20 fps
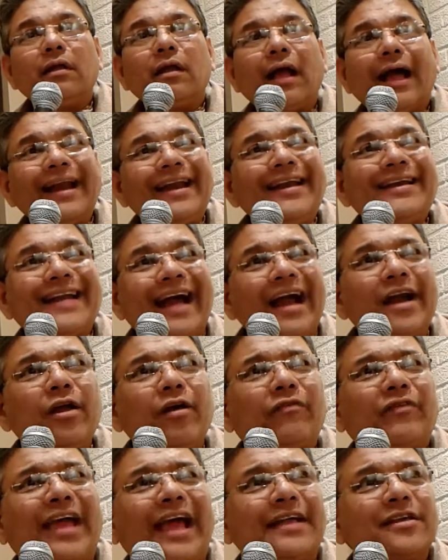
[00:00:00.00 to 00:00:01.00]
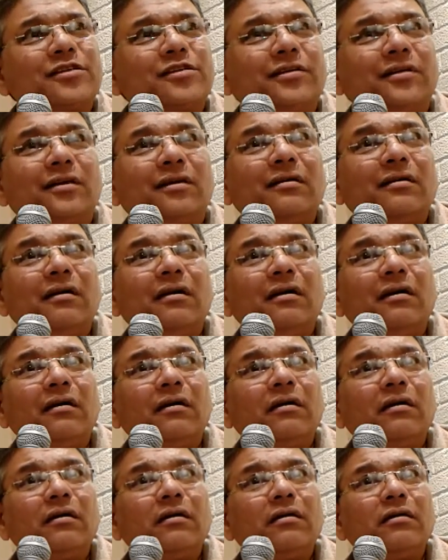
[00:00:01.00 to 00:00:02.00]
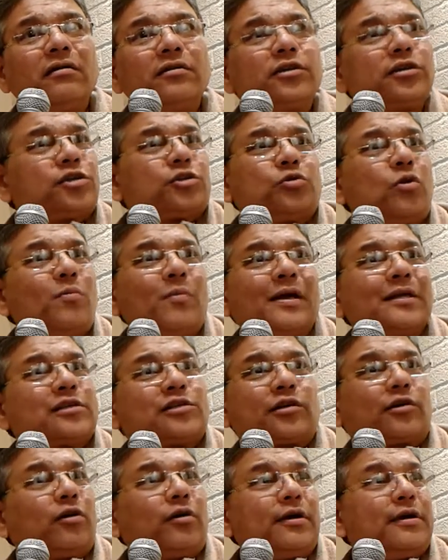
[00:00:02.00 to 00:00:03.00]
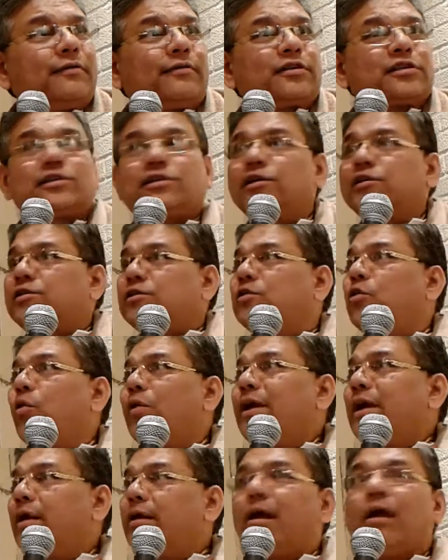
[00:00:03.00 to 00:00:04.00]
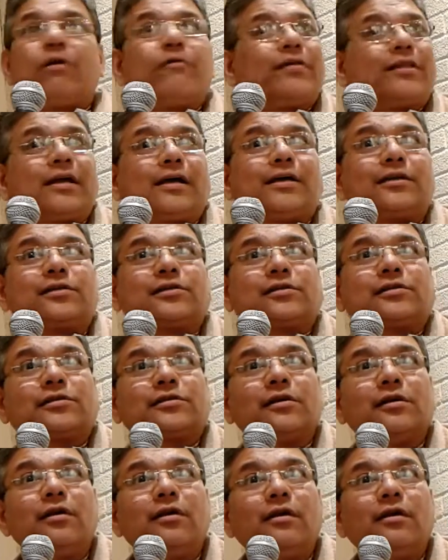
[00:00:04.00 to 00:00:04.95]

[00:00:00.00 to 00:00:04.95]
And he died of cancer. Just 2 months ago, he was just going around with us